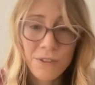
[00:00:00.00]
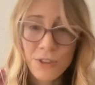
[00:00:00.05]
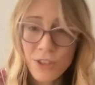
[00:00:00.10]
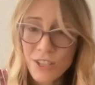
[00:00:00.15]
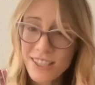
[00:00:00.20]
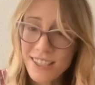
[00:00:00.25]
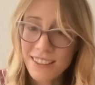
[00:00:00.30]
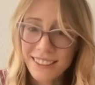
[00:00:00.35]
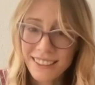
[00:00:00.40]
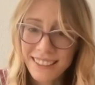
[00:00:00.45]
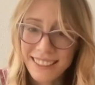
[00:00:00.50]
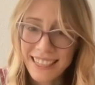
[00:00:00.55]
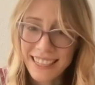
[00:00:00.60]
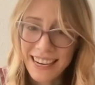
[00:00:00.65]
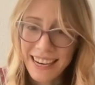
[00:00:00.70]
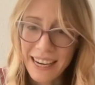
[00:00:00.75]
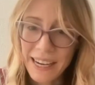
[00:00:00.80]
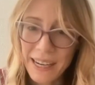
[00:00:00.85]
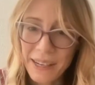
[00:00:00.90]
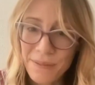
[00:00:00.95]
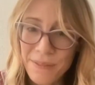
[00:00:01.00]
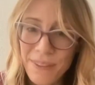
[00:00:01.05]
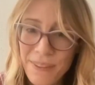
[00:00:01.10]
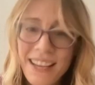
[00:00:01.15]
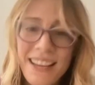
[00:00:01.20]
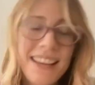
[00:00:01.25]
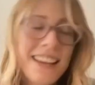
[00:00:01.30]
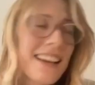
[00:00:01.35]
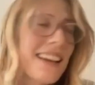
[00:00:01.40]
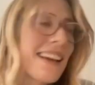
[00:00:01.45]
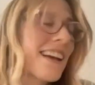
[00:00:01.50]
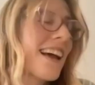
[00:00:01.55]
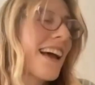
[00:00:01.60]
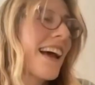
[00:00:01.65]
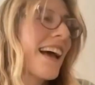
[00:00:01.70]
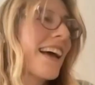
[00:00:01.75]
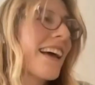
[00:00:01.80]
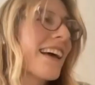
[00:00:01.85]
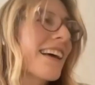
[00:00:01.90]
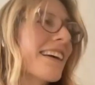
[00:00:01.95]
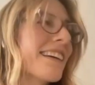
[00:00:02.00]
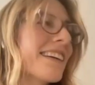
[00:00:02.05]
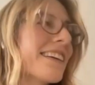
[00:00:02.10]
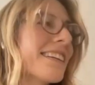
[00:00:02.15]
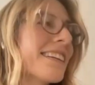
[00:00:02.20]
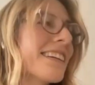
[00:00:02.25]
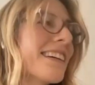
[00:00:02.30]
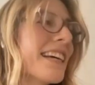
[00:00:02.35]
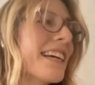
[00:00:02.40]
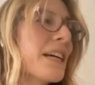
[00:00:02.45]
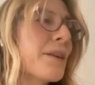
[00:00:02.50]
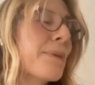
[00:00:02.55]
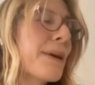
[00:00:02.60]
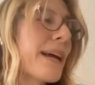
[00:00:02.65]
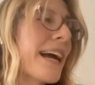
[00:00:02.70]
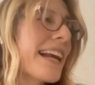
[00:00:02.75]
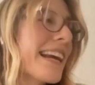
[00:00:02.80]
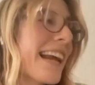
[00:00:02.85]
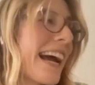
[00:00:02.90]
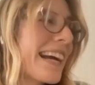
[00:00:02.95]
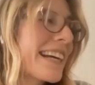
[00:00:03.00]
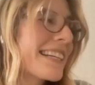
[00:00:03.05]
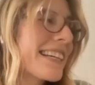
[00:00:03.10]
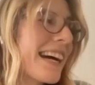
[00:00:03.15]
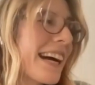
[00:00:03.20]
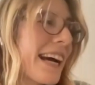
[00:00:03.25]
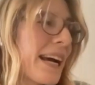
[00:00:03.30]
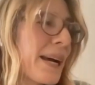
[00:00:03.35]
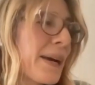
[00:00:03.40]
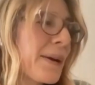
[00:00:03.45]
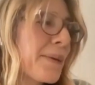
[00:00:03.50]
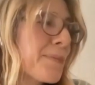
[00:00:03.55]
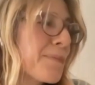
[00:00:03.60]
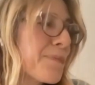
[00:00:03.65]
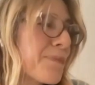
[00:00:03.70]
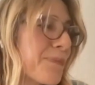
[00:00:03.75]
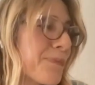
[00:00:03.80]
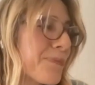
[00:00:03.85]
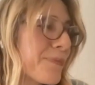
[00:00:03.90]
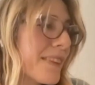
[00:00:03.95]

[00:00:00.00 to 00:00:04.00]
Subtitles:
the first Zelda game, and it'd be at nighttime.